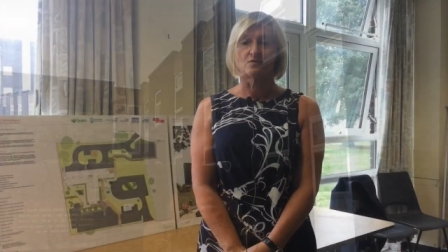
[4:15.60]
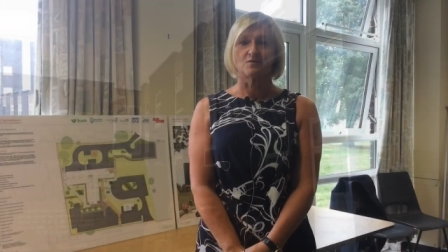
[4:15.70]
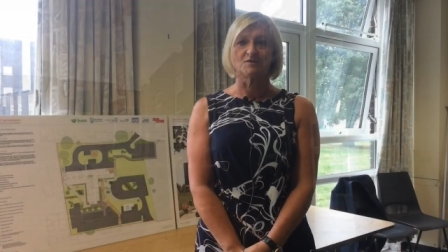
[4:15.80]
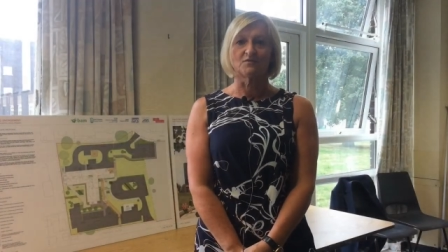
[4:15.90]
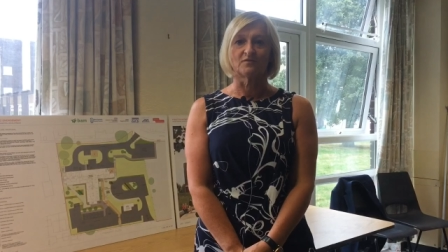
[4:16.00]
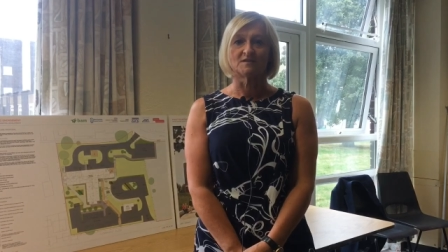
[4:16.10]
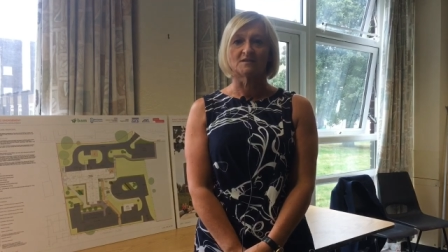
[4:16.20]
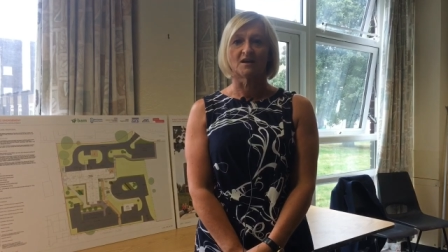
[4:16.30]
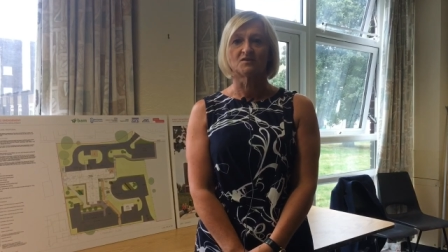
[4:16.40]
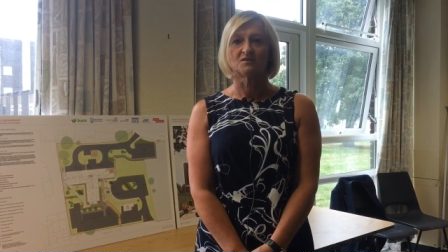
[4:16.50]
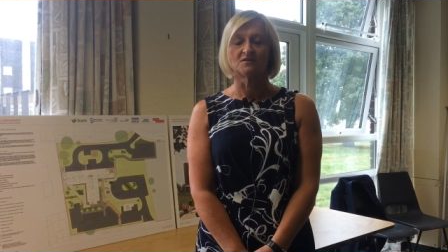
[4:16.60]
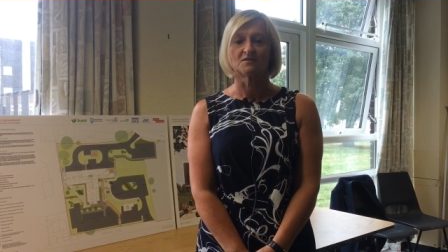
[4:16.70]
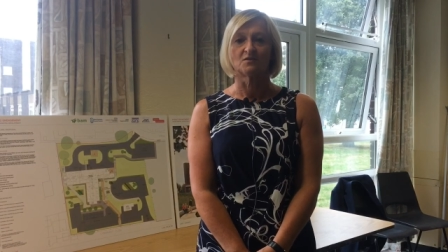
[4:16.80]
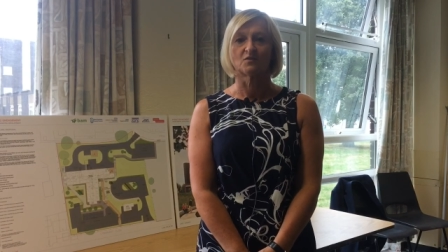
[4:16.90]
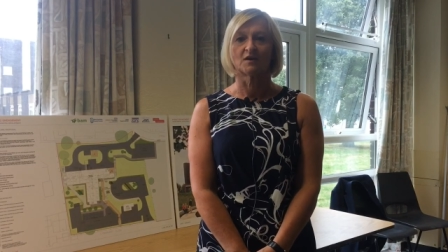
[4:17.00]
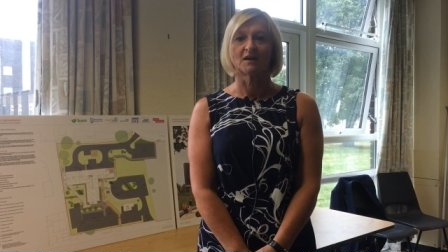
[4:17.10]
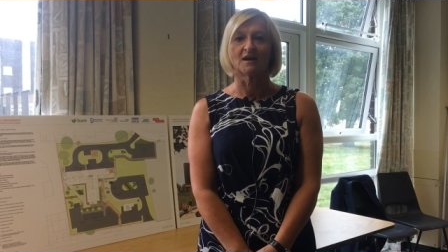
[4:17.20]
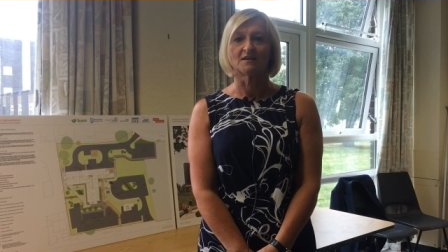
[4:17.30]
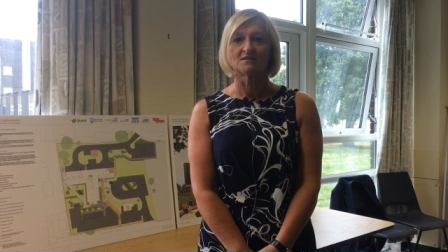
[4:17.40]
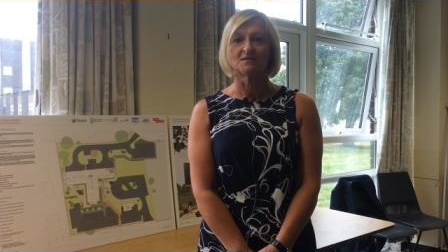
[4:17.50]
through different sessions looking
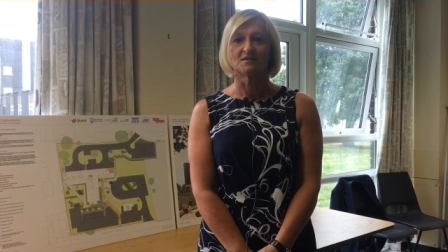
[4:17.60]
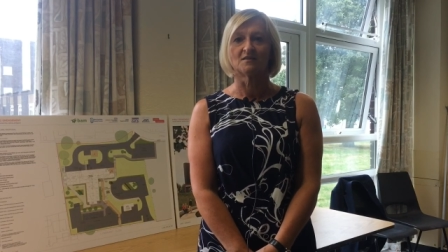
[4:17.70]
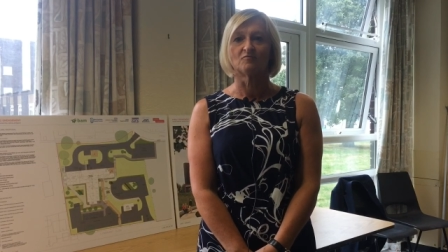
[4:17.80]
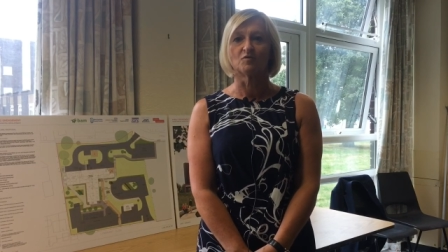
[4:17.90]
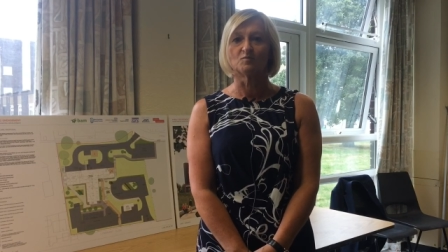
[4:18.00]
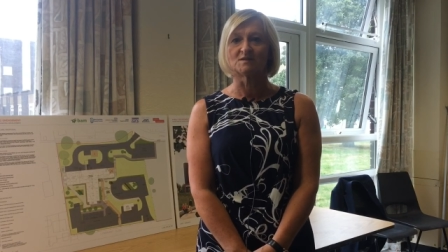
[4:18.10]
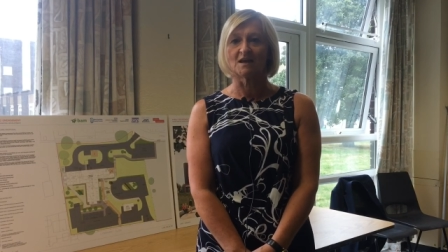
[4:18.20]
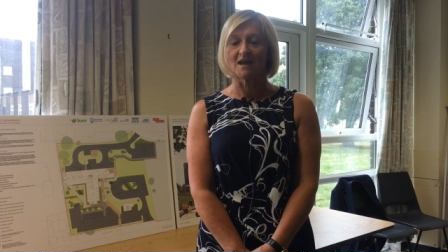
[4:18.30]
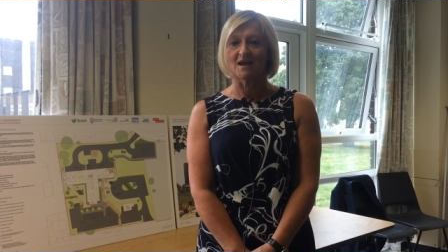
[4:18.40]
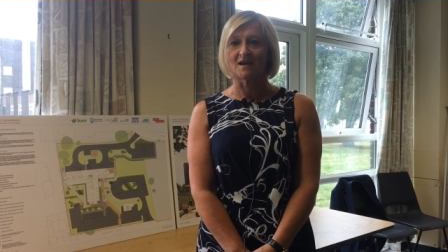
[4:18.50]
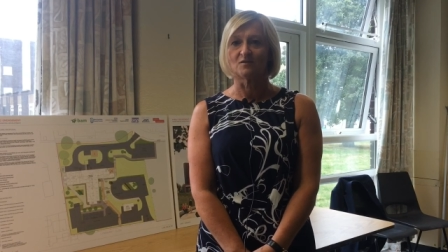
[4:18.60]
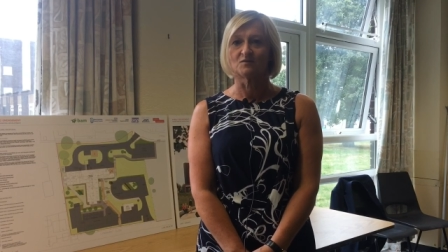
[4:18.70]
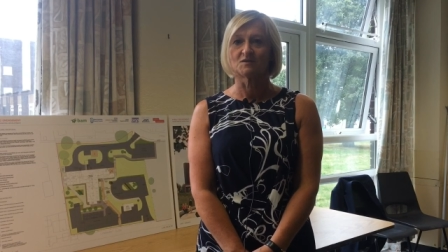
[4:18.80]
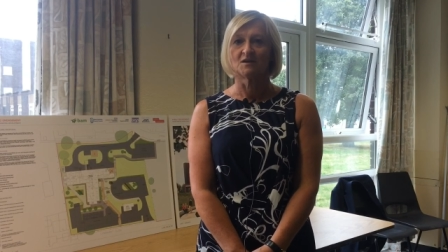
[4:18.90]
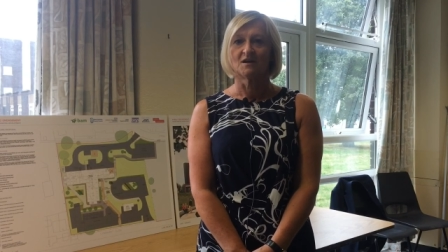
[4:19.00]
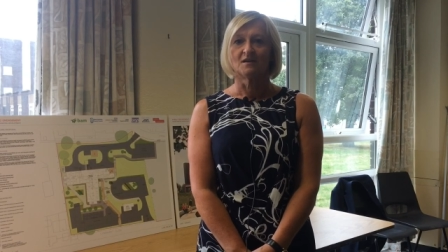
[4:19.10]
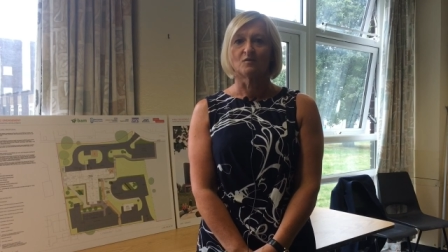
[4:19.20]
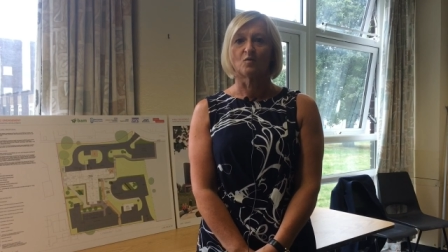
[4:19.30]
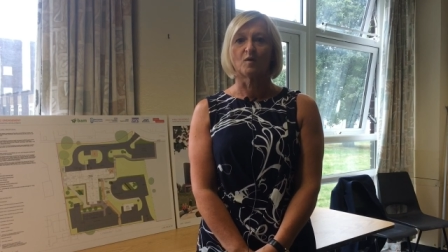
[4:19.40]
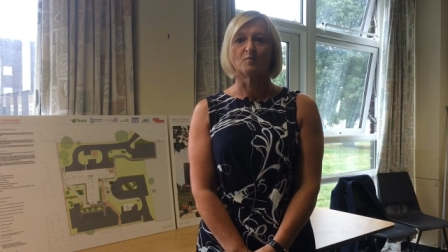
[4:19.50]
at the room's layout,
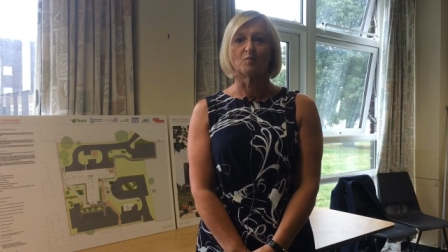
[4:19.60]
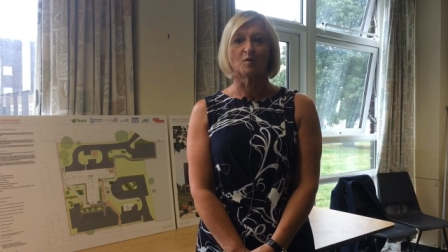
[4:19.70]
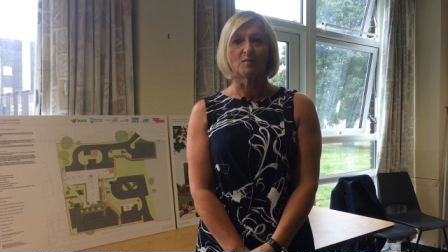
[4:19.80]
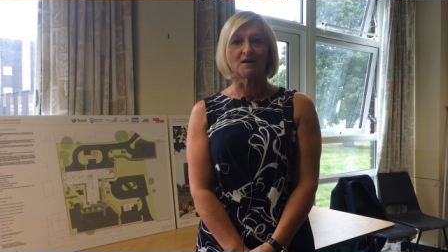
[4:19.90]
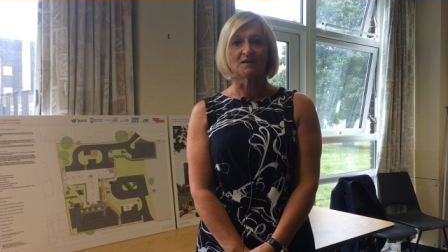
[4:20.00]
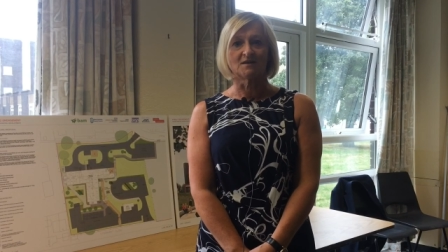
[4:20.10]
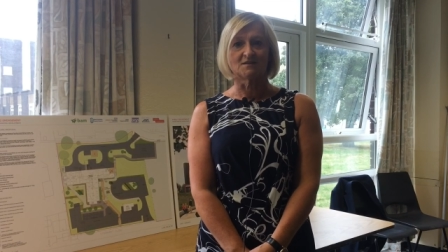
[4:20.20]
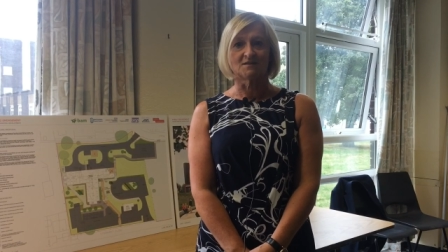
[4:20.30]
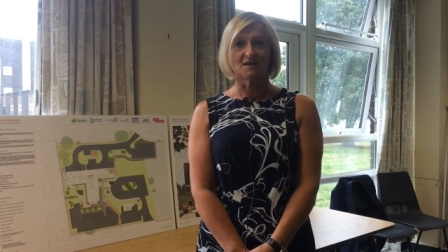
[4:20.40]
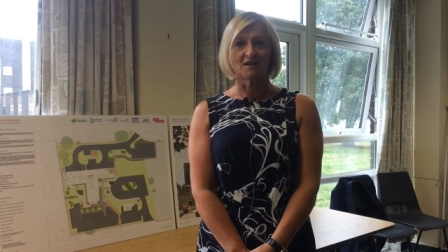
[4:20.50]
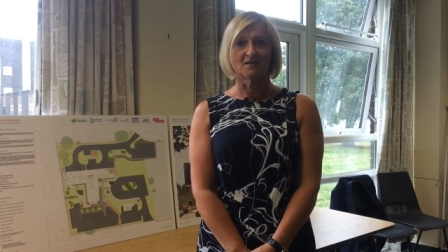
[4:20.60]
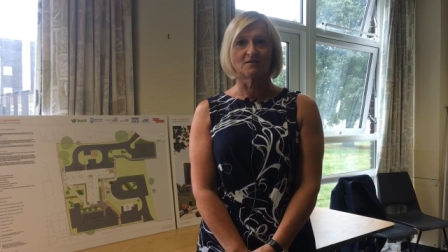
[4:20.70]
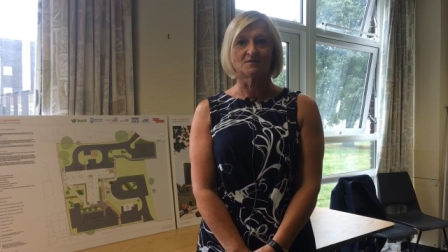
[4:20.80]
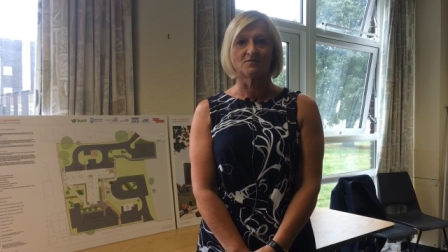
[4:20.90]
the equipment we may need in taking this